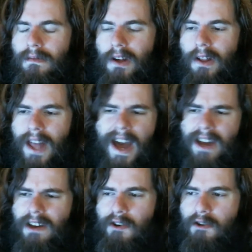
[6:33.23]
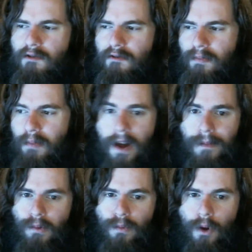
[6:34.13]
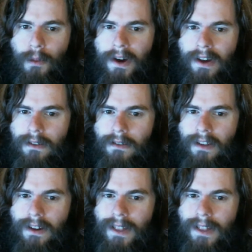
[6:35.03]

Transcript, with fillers: a lack of proper role models and a